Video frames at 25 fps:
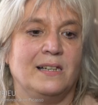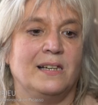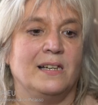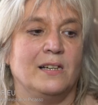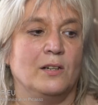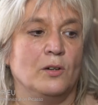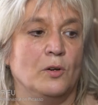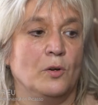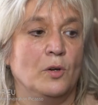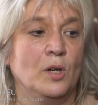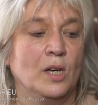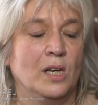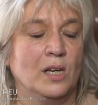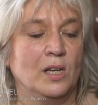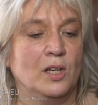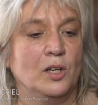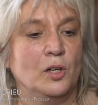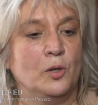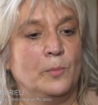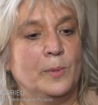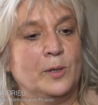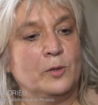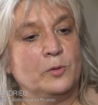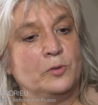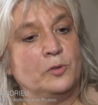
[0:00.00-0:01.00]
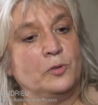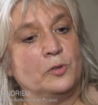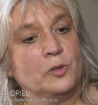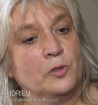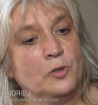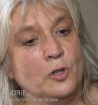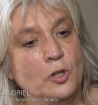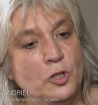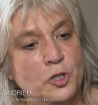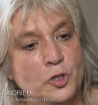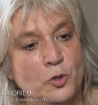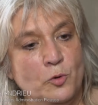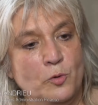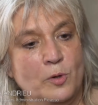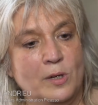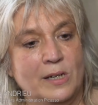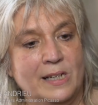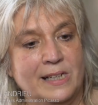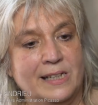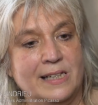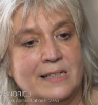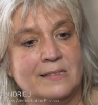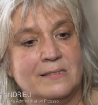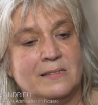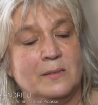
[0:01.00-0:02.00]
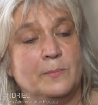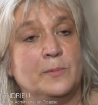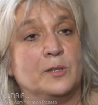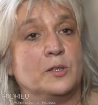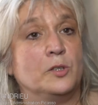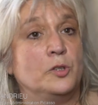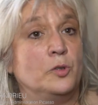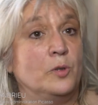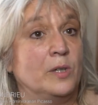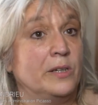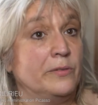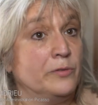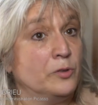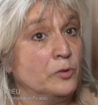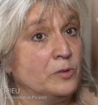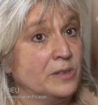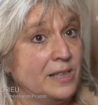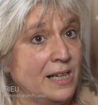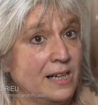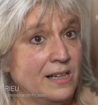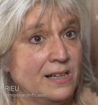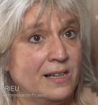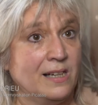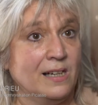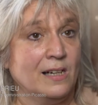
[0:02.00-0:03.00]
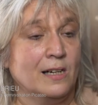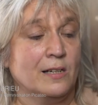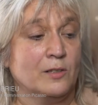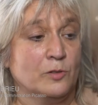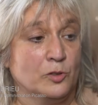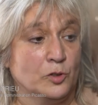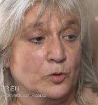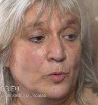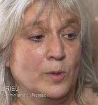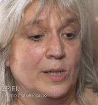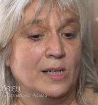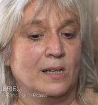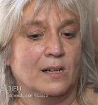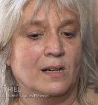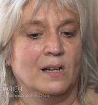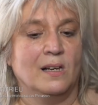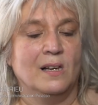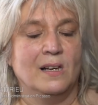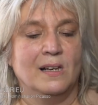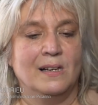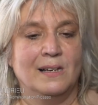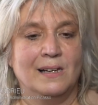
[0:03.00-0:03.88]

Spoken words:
care about the cultural legacy, but you have to take care as well.